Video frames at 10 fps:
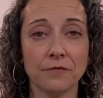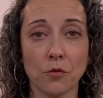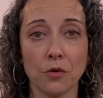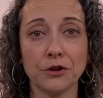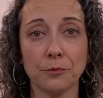
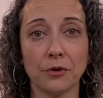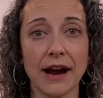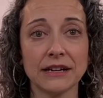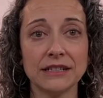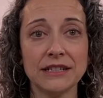for your
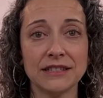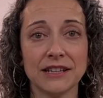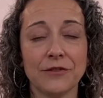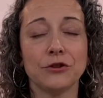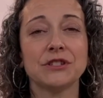practice.
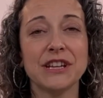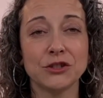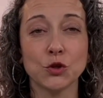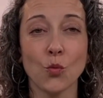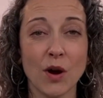If you're seeing
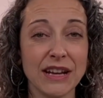20